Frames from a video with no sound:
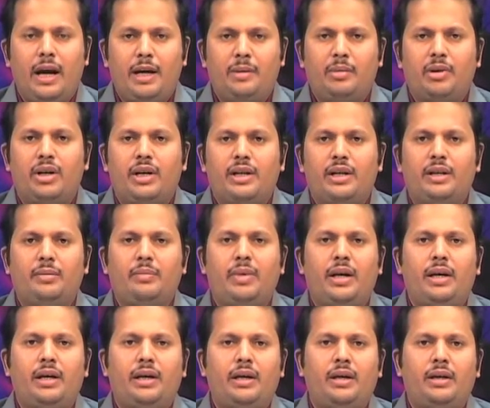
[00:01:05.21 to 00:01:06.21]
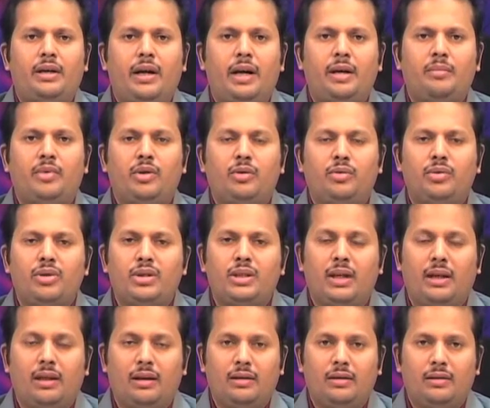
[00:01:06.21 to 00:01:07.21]
advocated by Edmund
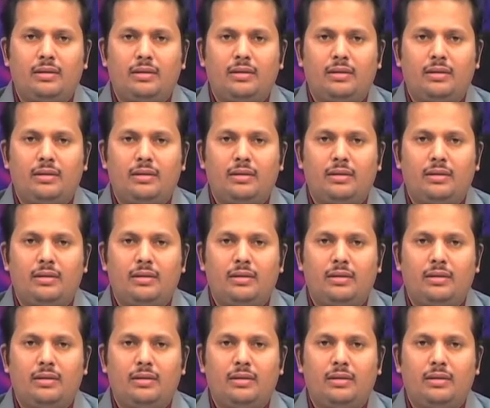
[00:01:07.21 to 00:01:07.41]
Husserl.